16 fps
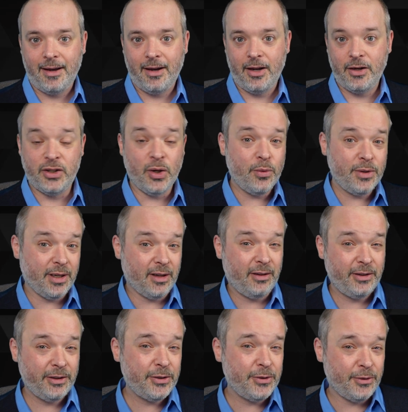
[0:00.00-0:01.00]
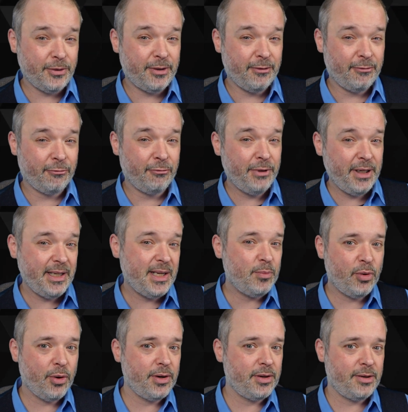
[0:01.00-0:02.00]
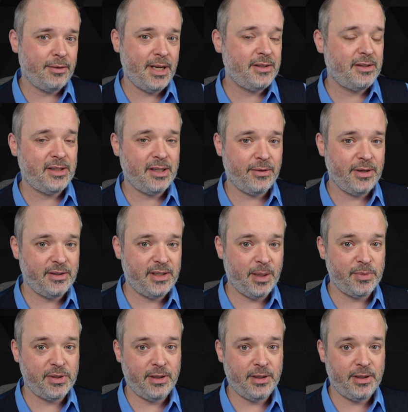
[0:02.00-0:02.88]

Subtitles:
don't include really important or necessary steps